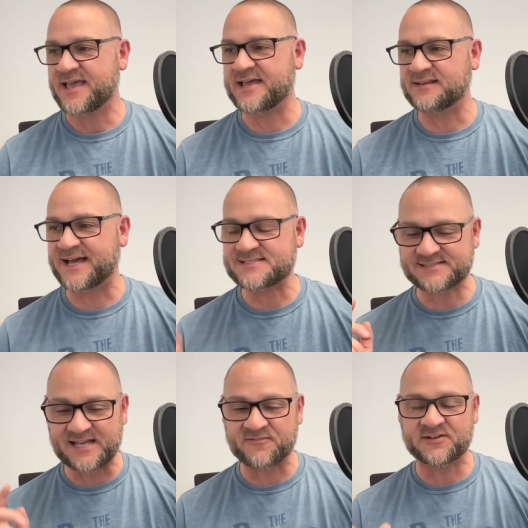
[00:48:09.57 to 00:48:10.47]
And let's
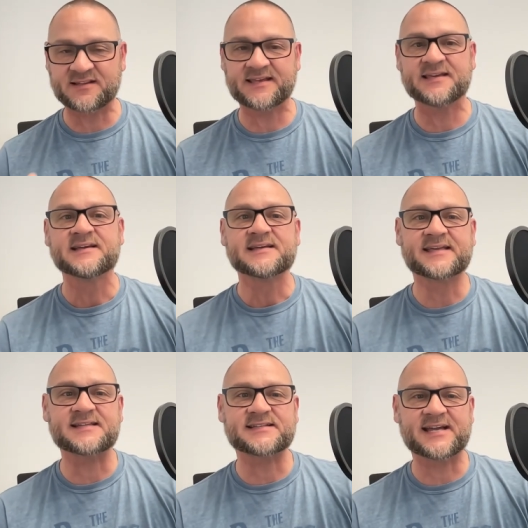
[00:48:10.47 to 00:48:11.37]
definitely
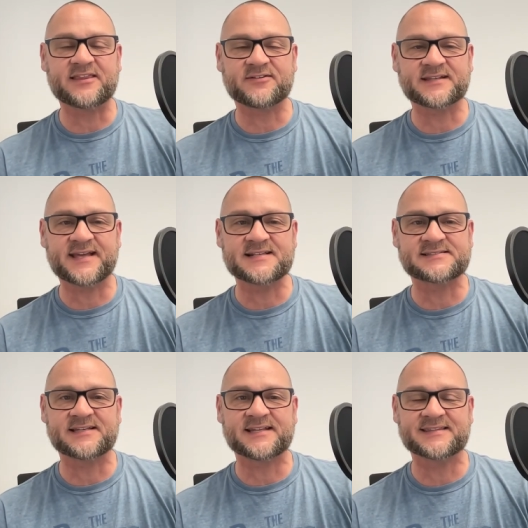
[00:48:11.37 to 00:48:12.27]
get together in
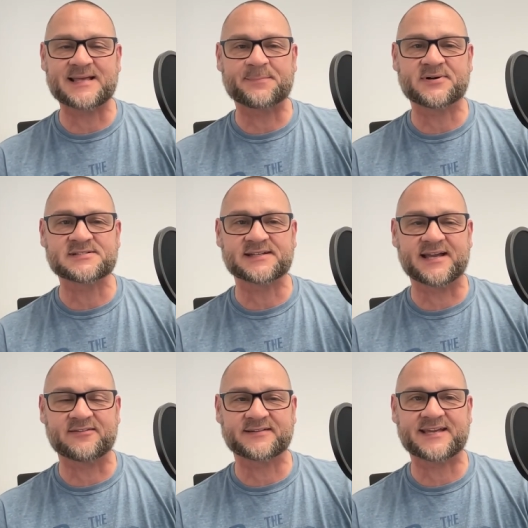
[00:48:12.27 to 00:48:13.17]
Kingston and hit that prison
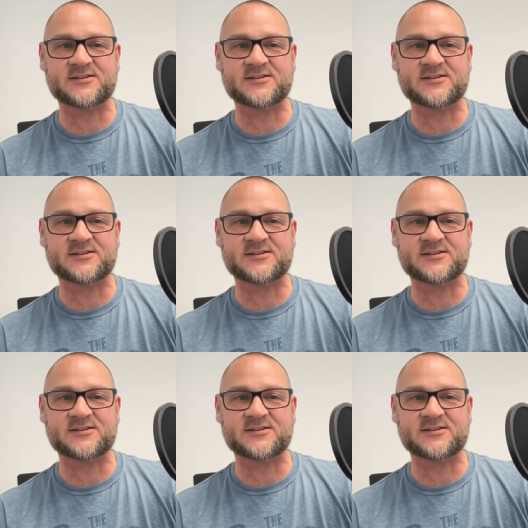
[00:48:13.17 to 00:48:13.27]
together and get